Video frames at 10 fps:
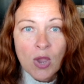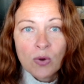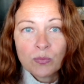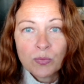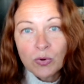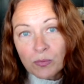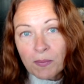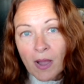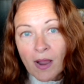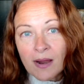
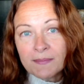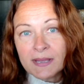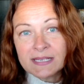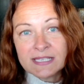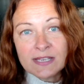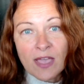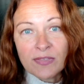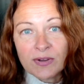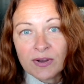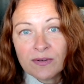Rhubarb is
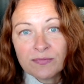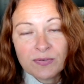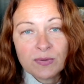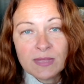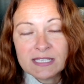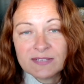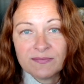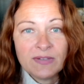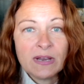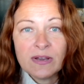another food that's
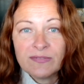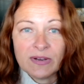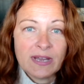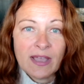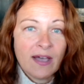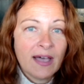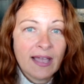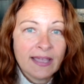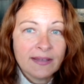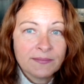very, very
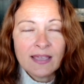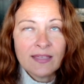high.